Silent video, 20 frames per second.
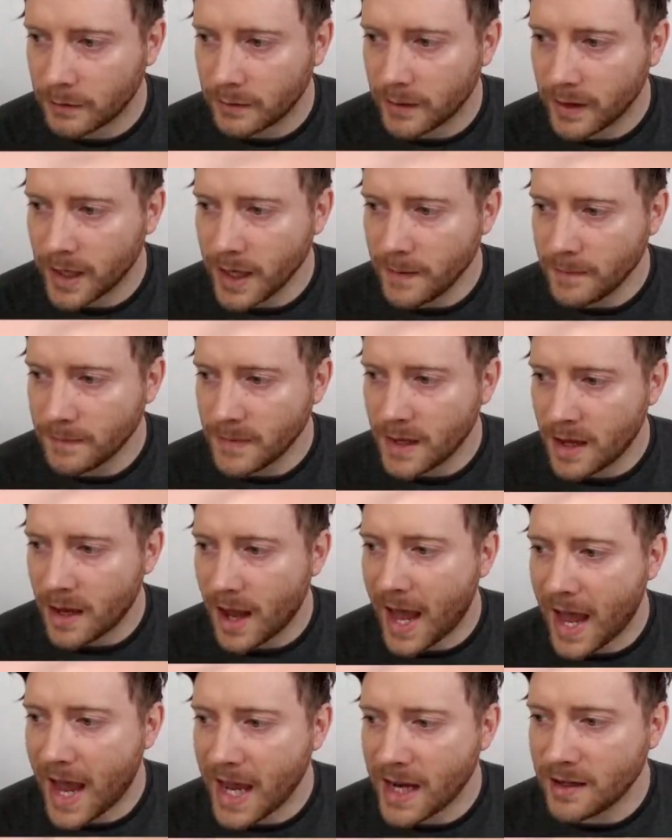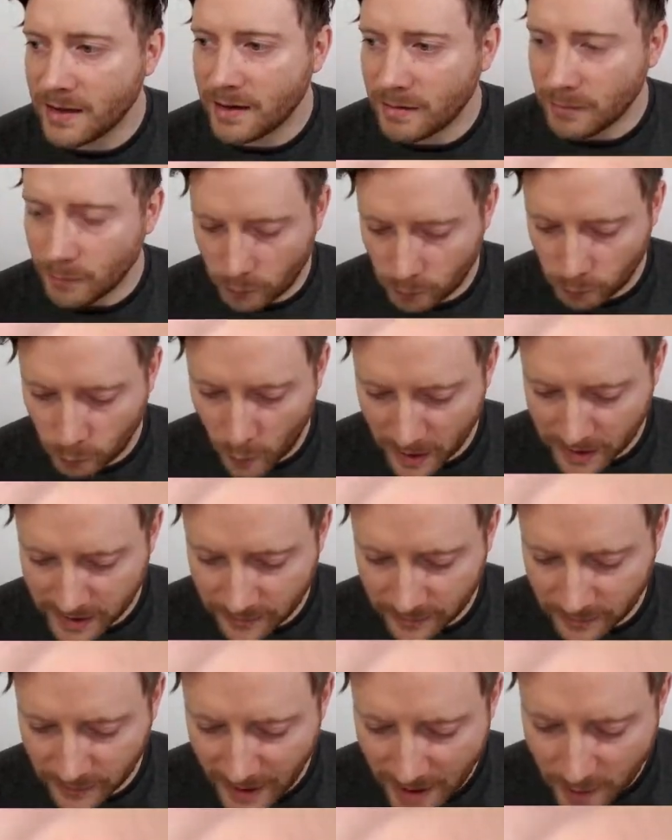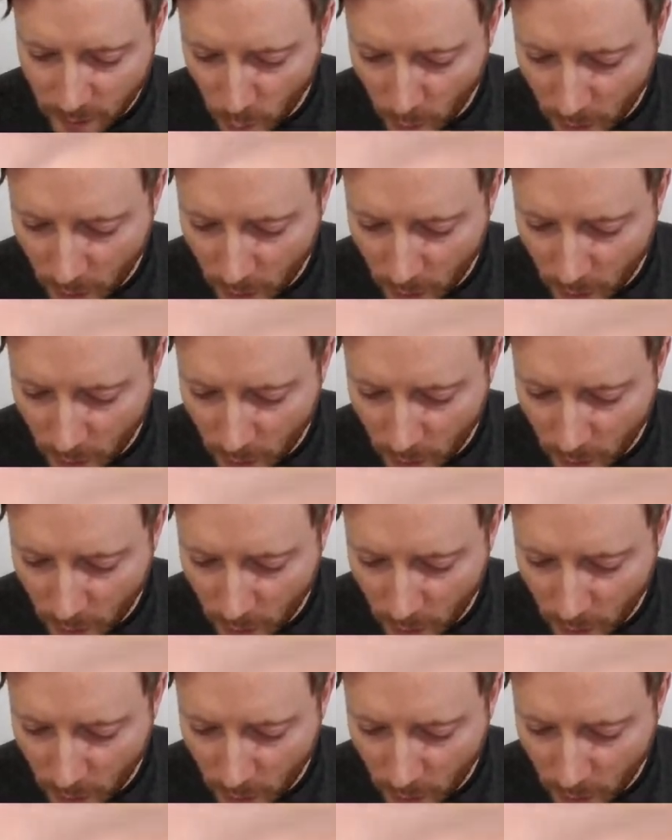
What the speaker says: There. And one's flat